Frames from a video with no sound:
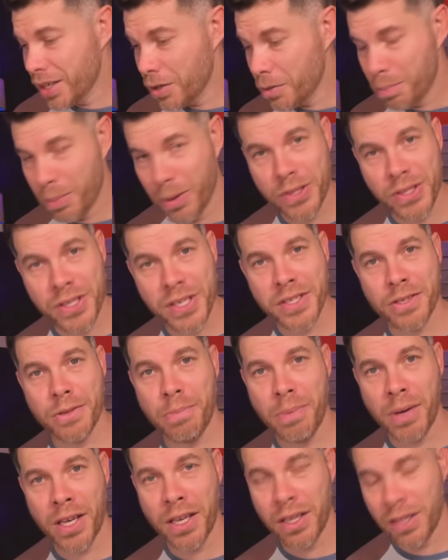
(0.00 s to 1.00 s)
to
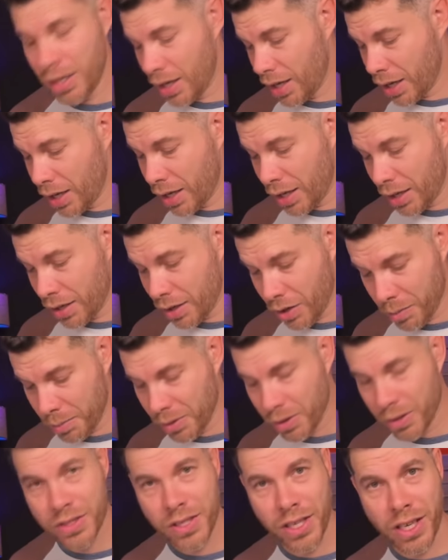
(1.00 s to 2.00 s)
participate and come
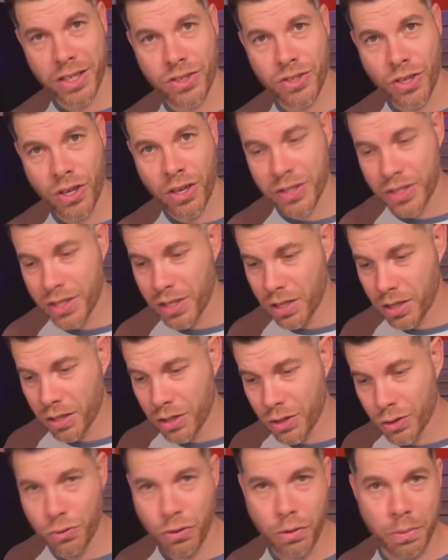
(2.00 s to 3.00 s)
alongside Jon to
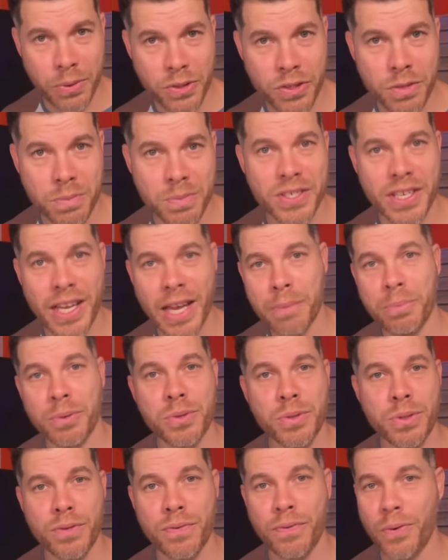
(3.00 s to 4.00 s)
contribute some
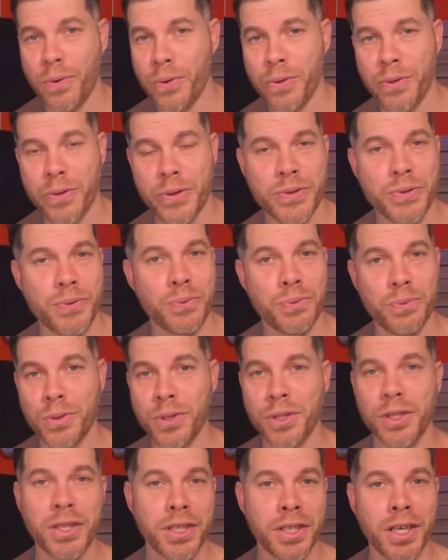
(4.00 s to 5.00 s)
samples for this
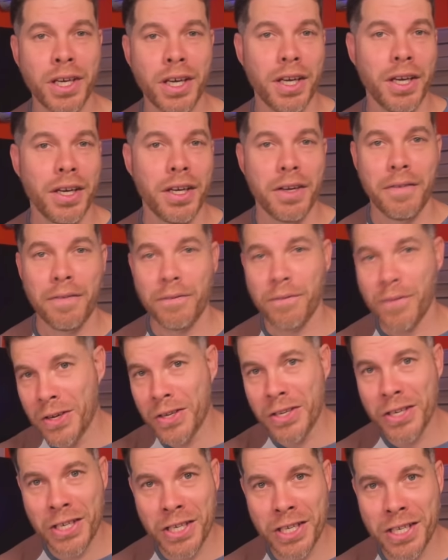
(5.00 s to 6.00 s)
really
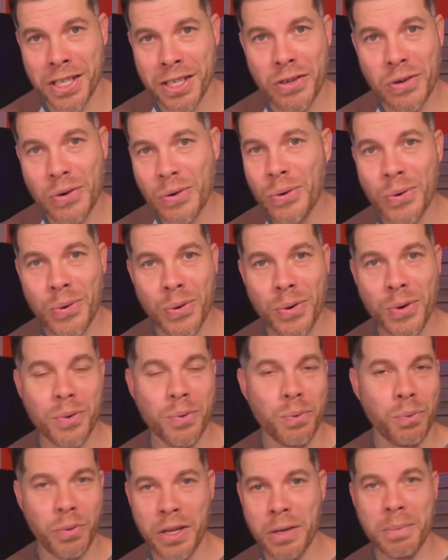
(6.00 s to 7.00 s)
funky, cool
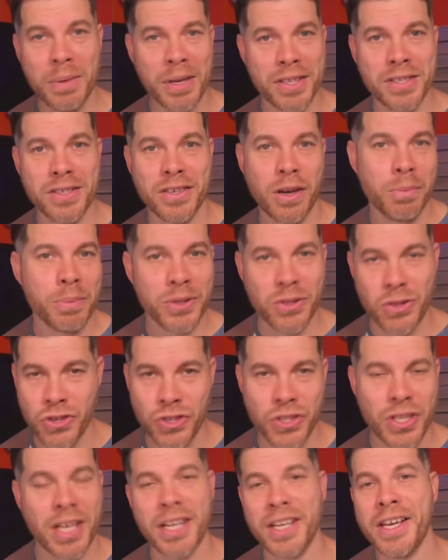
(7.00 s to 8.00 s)
remix
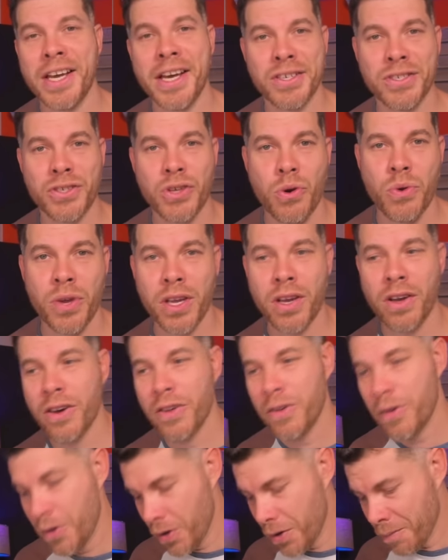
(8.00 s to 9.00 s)
competition that he has going
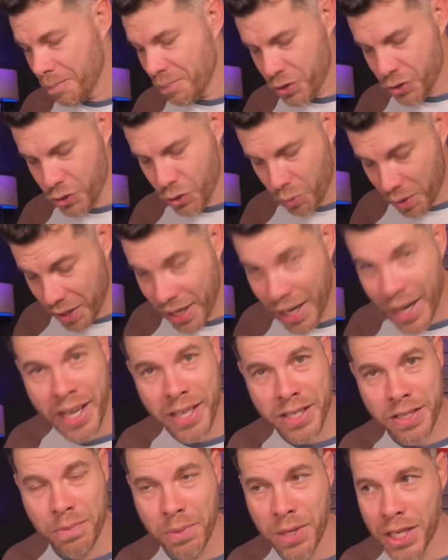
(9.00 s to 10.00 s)
on. So when he
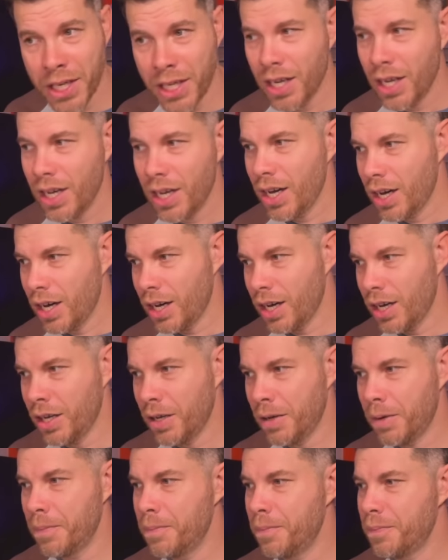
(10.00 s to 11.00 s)
asked me,
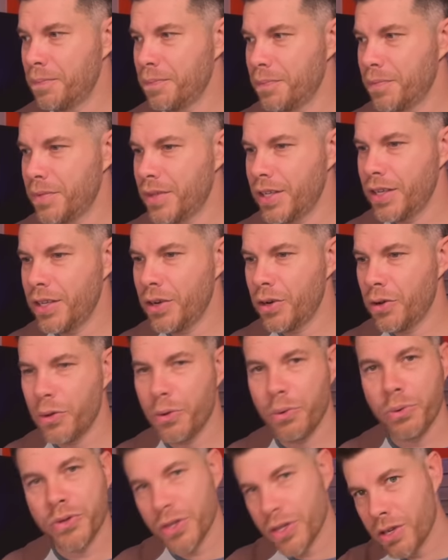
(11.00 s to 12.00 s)
um, you know, there
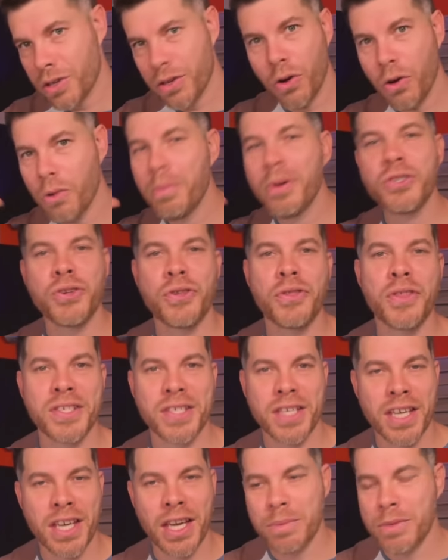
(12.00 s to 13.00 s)
was a, a, whole bunch of things
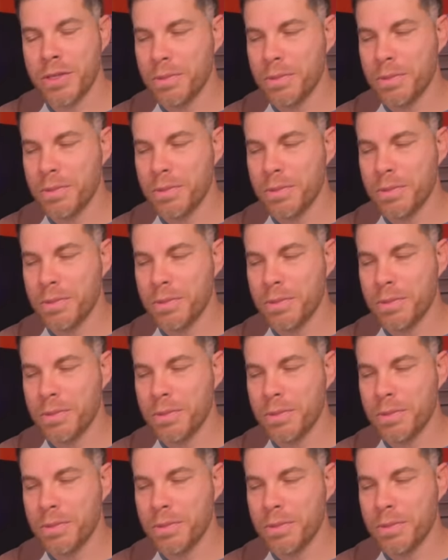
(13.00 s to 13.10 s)
that came to